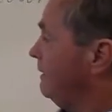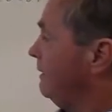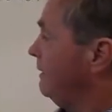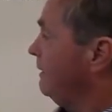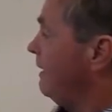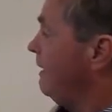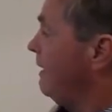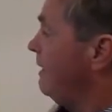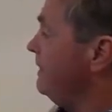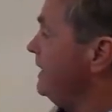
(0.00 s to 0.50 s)

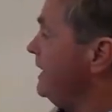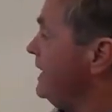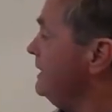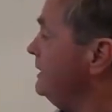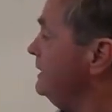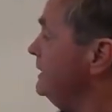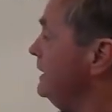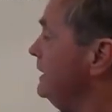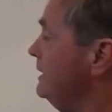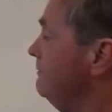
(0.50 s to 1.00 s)

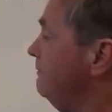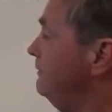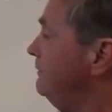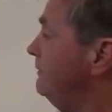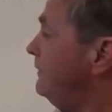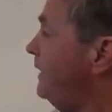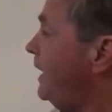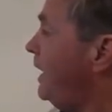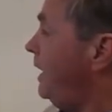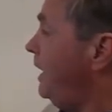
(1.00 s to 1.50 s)
Then if
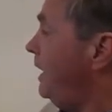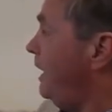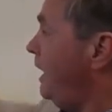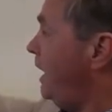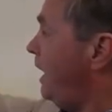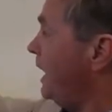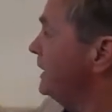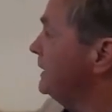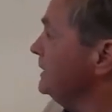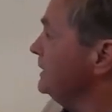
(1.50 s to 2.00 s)
I
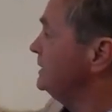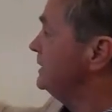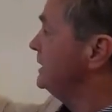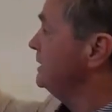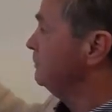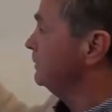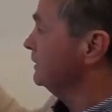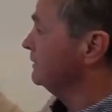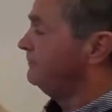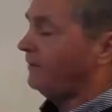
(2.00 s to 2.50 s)
can
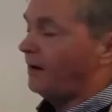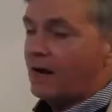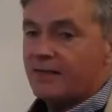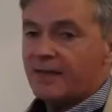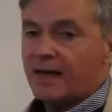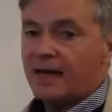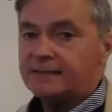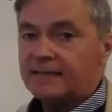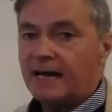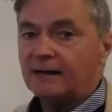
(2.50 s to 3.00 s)
simplify
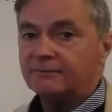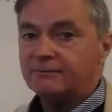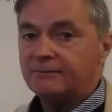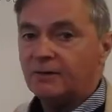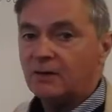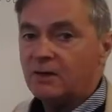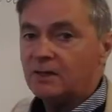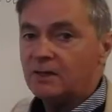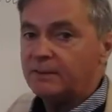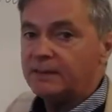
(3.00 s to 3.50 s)
that down
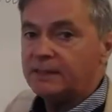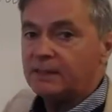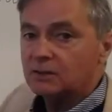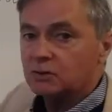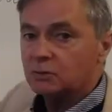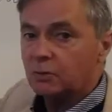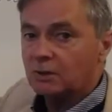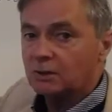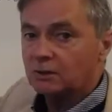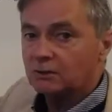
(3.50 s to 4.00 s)
further, because
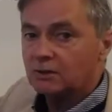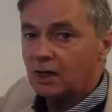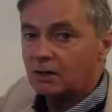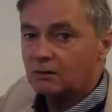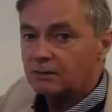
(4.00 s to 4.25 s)
what will go into